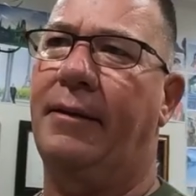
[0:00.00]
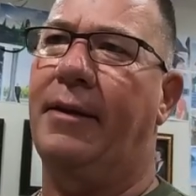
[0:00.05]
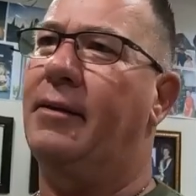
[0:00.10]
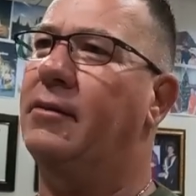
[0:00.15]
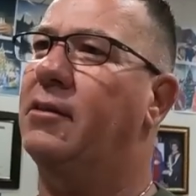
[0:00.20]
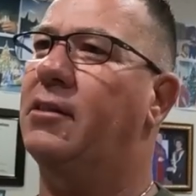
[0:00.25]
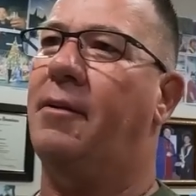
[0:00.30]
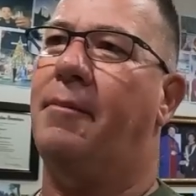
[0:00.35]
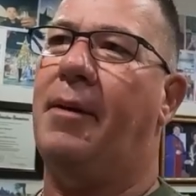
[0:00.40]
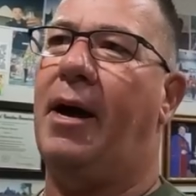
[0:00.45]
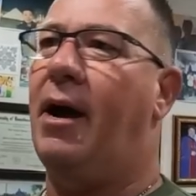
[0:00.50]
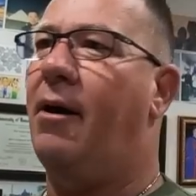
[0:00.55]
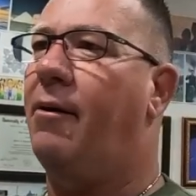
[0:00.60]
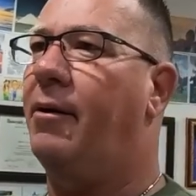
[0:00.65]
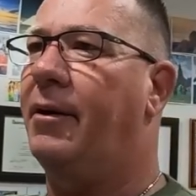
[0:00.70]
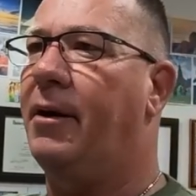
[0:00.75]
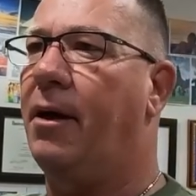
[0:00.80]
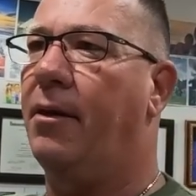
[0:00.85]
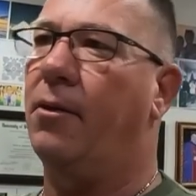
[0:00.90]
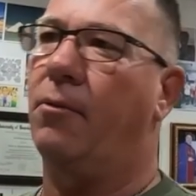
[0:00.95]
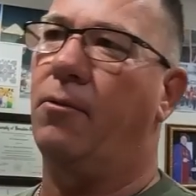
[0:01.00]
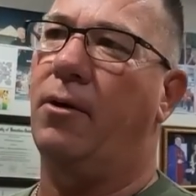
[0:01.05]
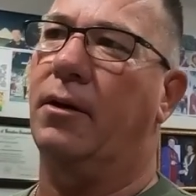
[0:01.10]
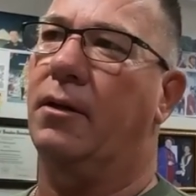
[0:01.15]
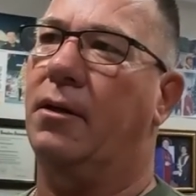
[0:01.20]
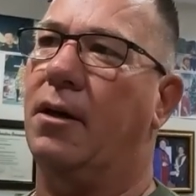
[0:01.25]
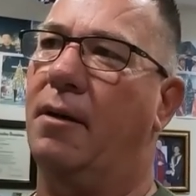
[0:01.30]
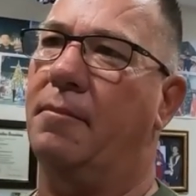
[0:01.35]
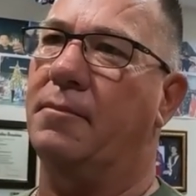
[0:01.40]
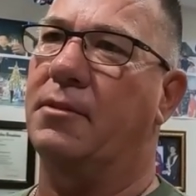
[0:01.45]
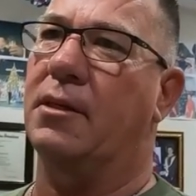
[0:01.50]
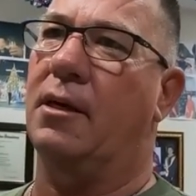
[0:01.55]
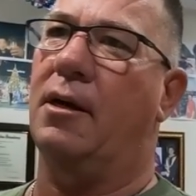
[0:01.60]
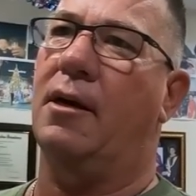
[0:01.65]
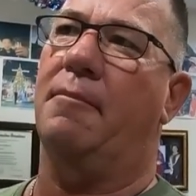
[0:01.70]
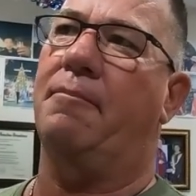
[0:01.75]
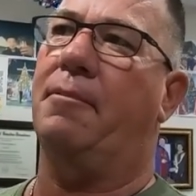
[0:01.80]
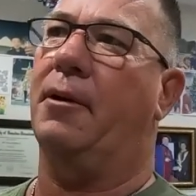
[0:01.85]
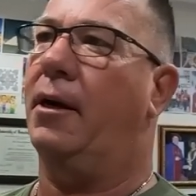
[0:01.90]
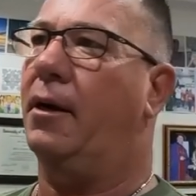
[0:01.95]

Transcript: and then somehow another one comes up,